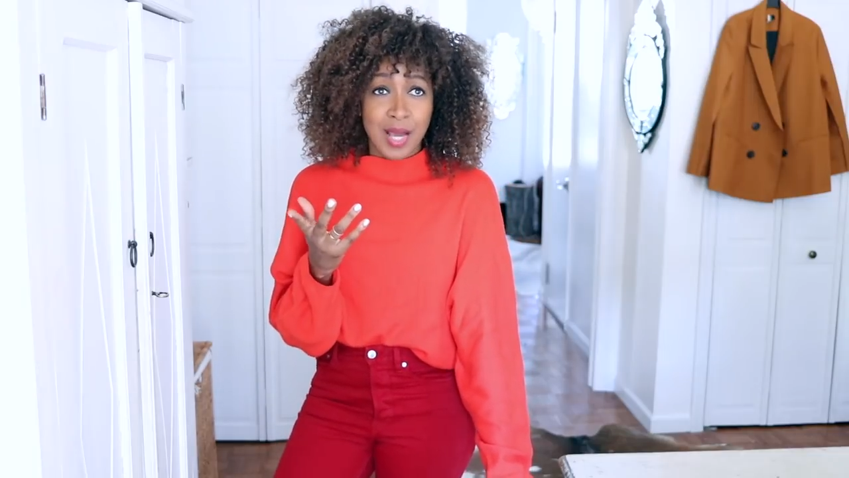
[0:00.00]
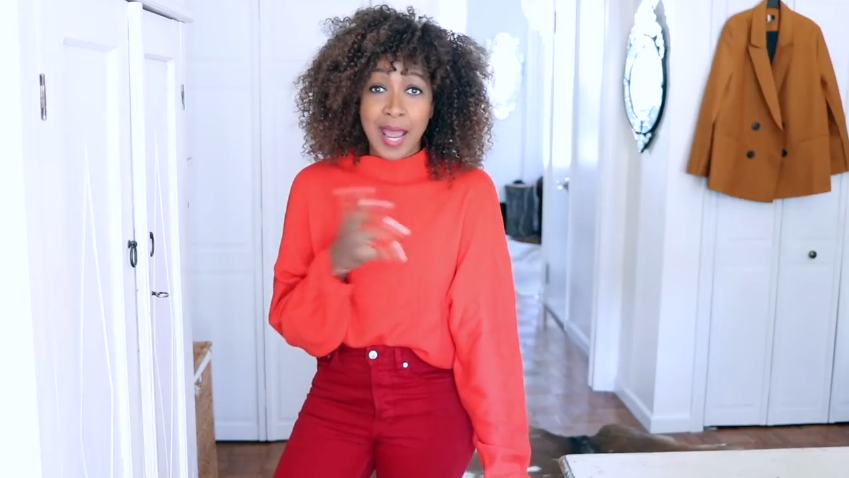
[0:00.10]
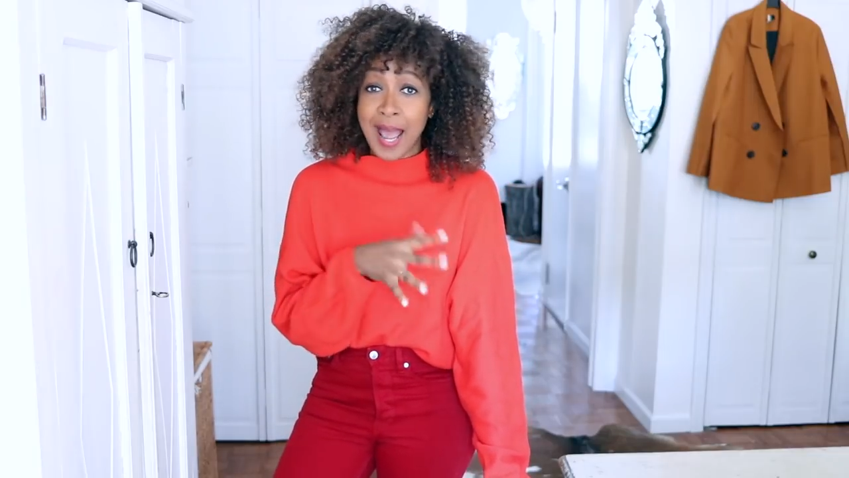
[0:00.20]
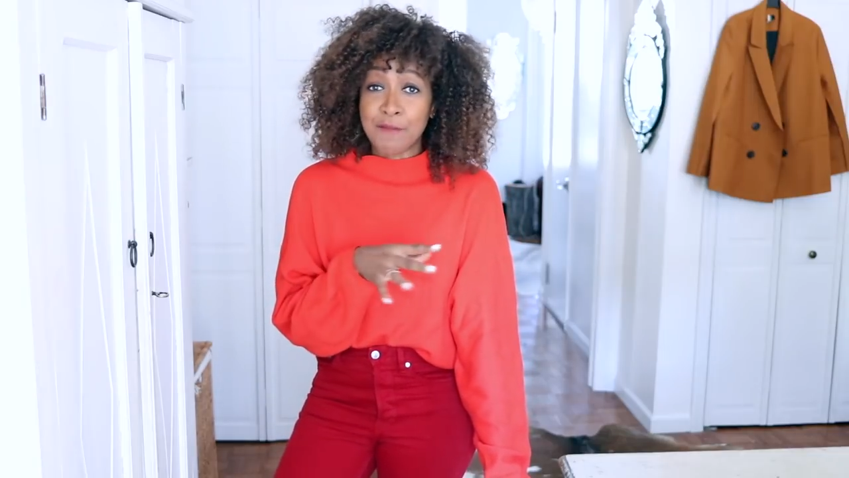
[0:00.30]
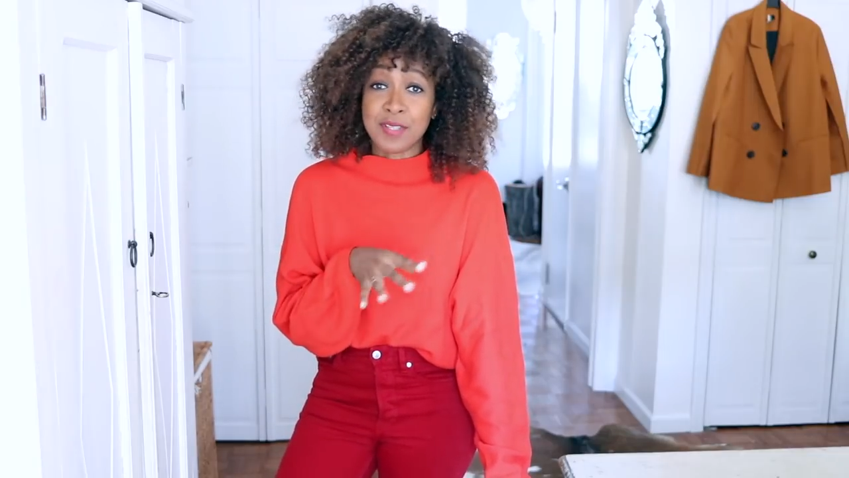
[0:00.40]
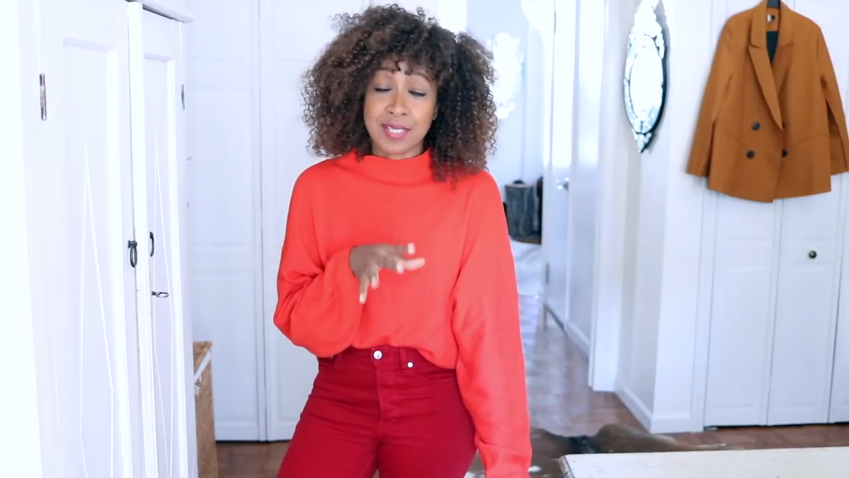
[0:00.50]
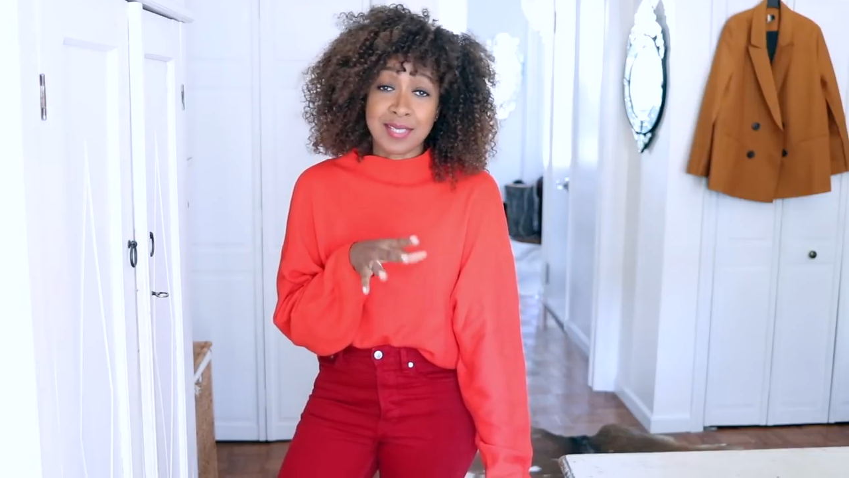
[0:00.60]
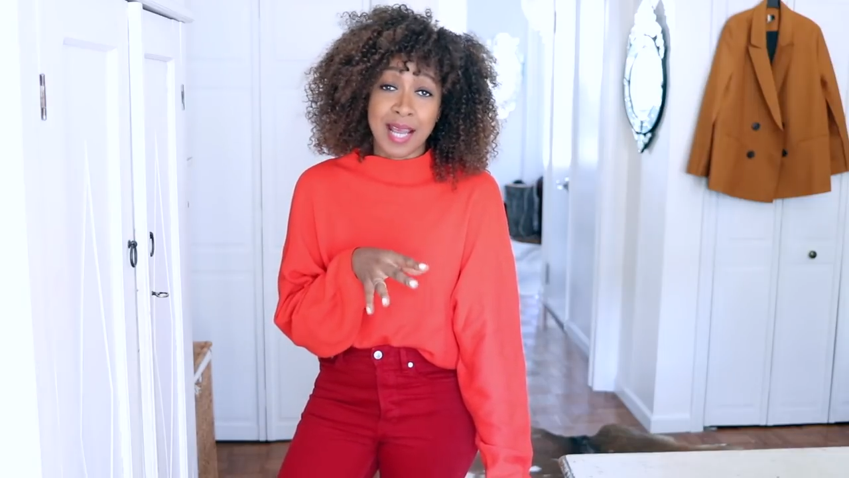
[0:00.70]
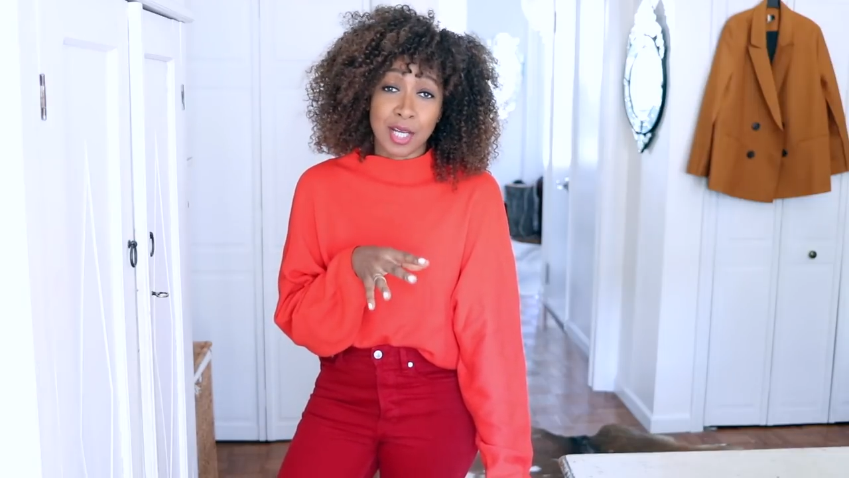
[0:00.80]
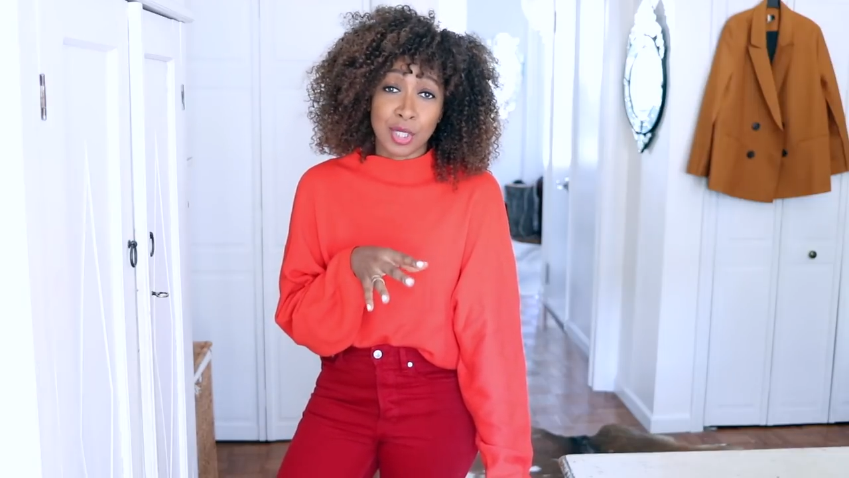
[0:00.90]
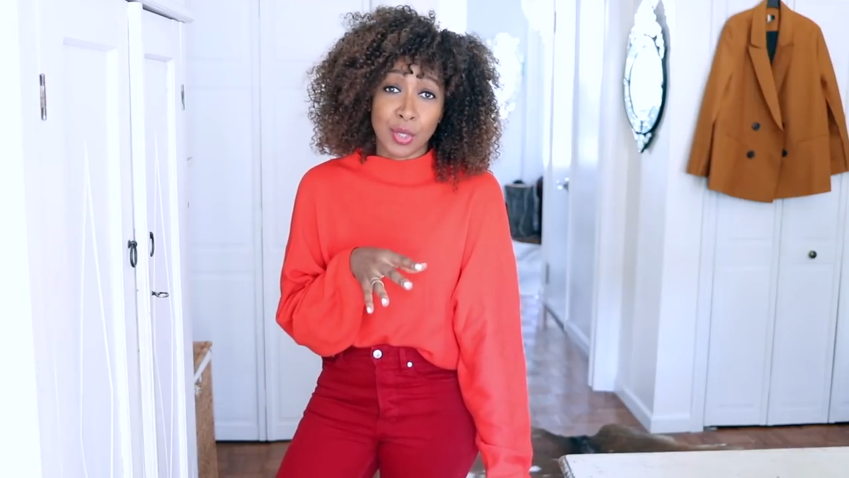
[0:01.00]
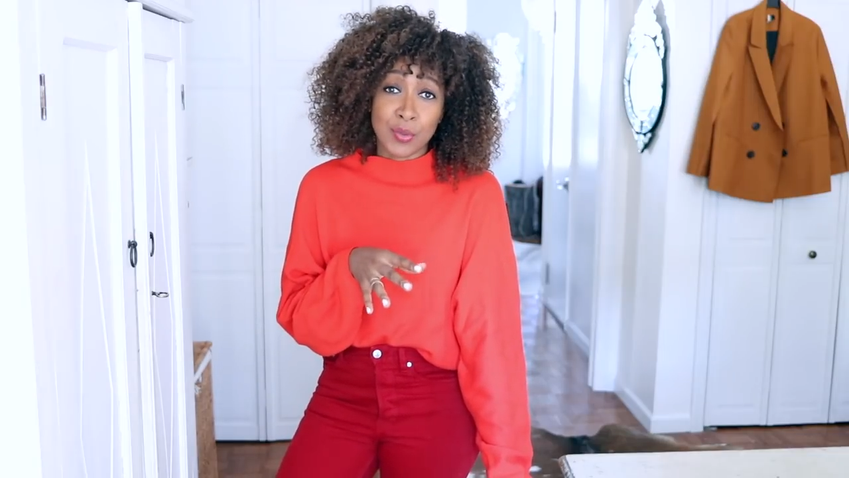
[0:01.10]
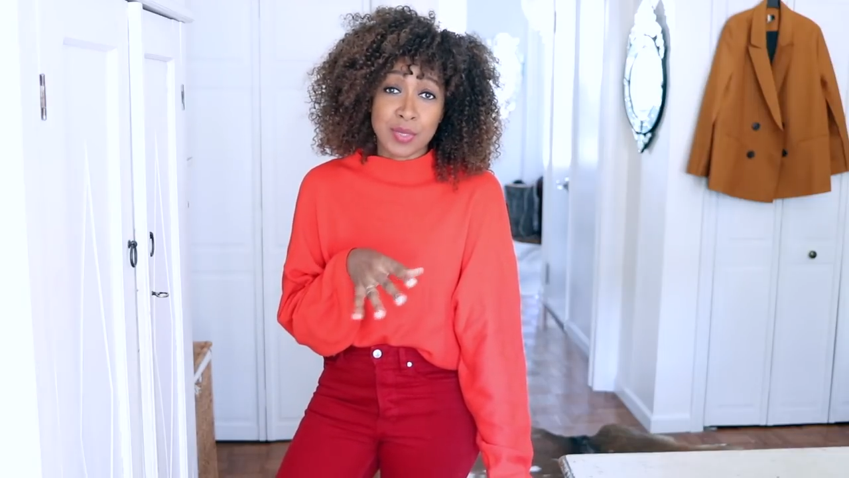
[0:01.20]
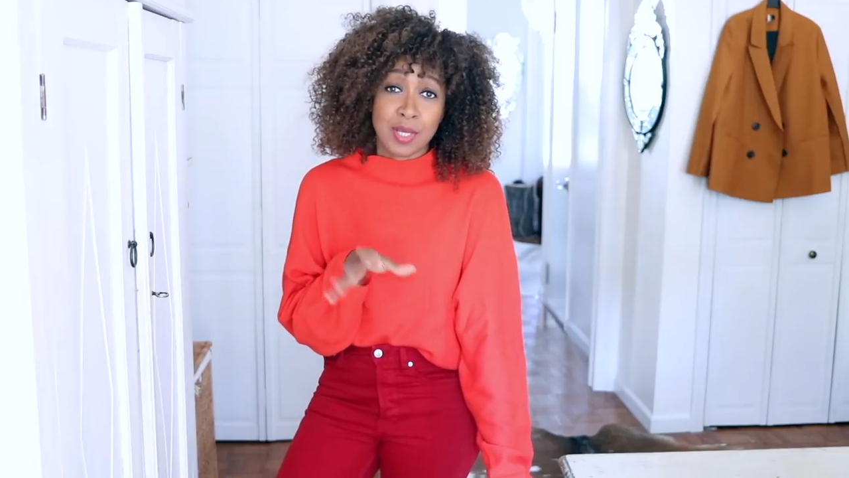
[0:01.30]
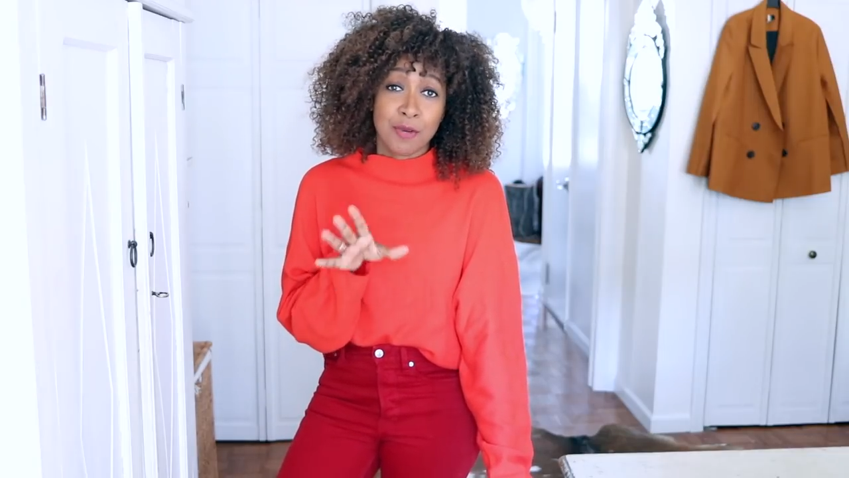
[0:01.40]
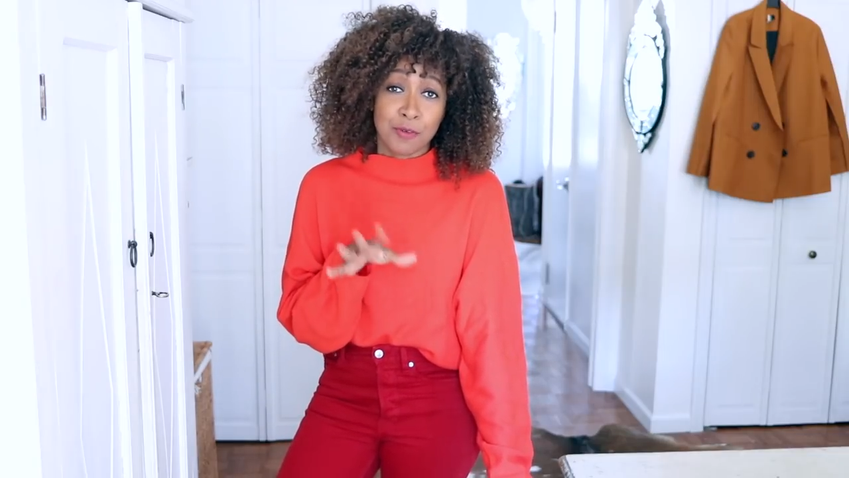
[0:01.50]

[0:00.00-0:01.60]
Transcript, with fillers: I have this exact coat